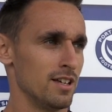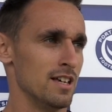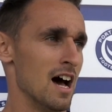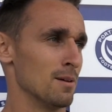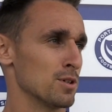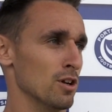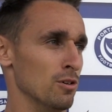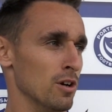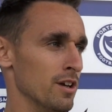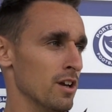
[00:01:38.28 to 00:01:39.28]
Yeah,
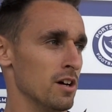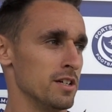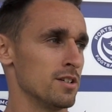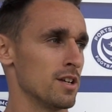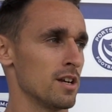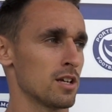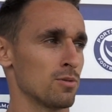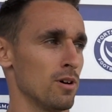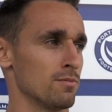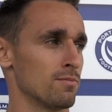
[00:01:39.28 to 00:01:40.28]
absolutely. You know,
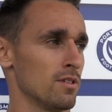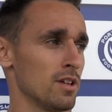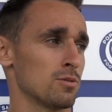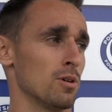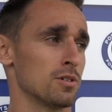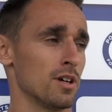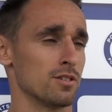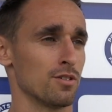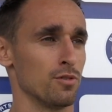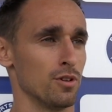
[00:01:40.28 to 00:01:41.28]
that's what I was
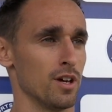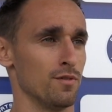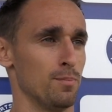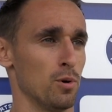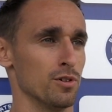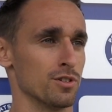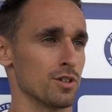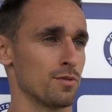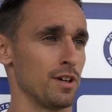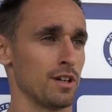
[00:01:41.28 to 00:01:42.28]
saying to a few of the other boys, and
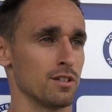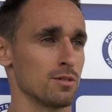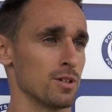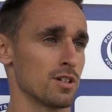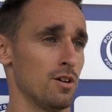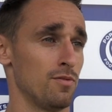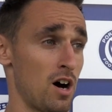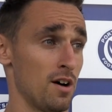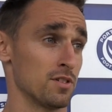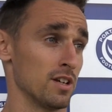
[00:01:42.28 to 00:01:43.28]
just thinking to myself
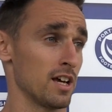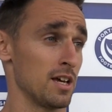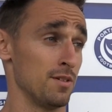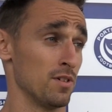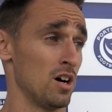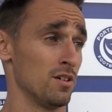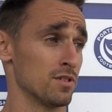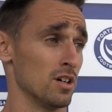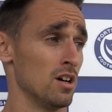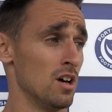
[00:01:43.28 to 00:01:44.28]
after the game, even
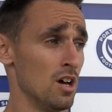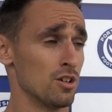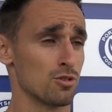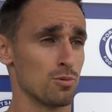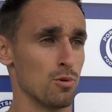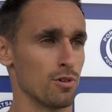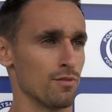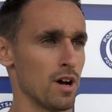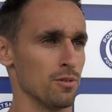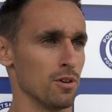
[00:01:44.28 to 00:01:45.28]
after just walking
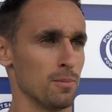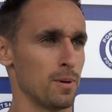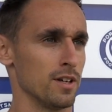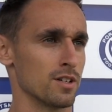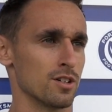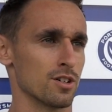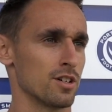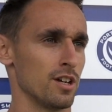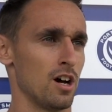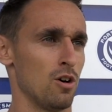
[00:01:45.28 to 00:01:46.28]
around on the pitch and
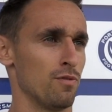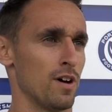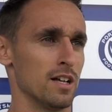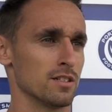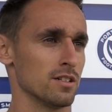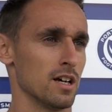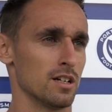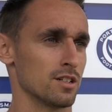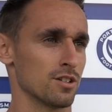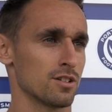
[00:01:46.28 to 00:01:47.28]
just seeing the whole fans and
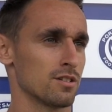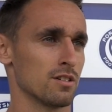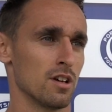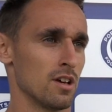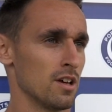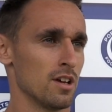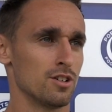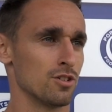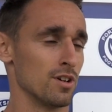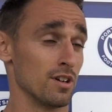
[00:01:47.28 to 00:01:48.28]
that, just
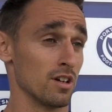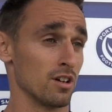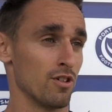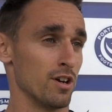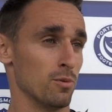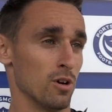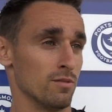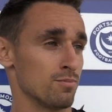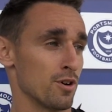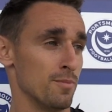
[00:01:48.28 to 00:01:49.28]
incredible.
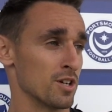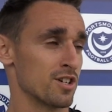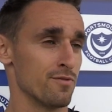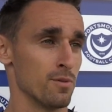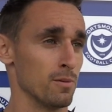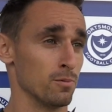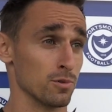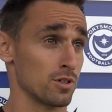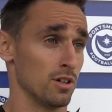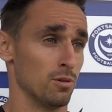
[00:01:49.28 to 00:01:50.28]
Like pretty much everyone
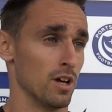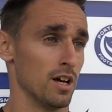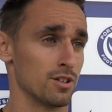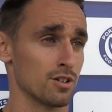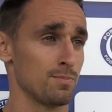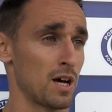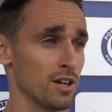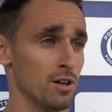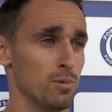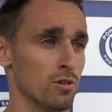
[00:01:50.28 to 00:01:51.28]
was still there, just
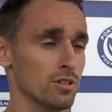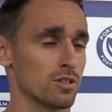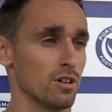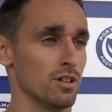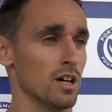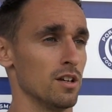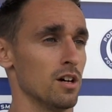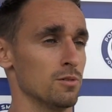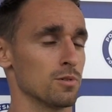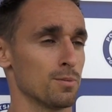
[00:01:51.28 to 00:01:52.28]
backing the boys. So yeah,
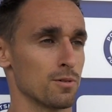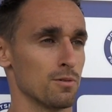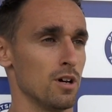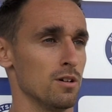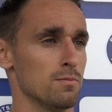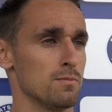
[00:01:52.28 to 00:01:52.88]
no, it was a special night.